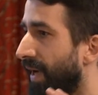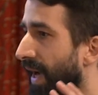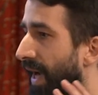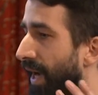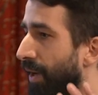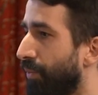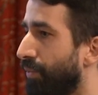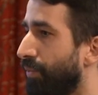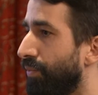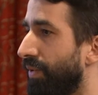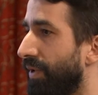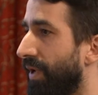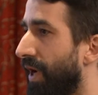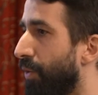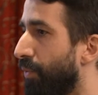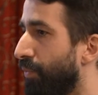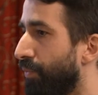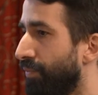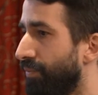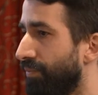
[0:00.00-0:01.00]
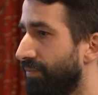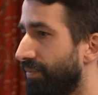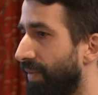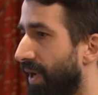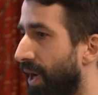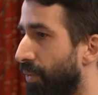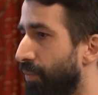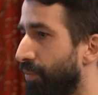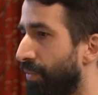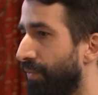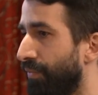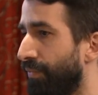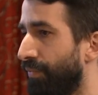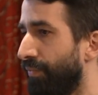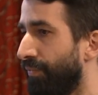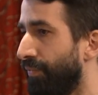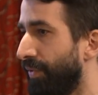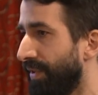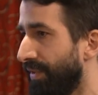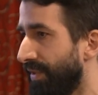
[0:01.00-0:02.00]
how both
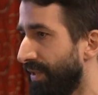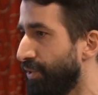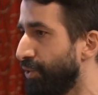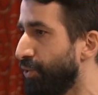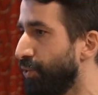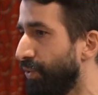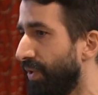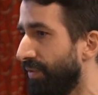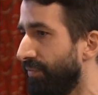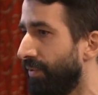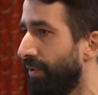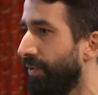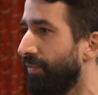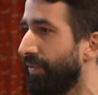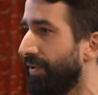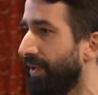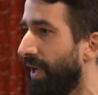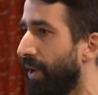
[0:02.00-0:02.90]
fitness should evolve and